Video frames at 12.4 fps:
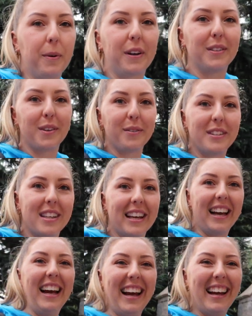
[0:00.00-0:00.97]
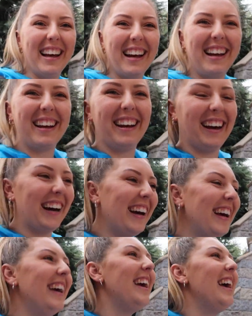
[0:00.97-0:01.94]
because obviously
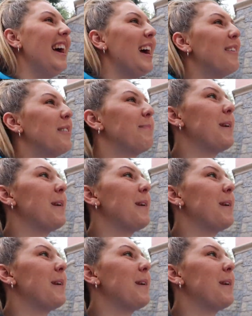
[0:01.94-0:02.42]
it would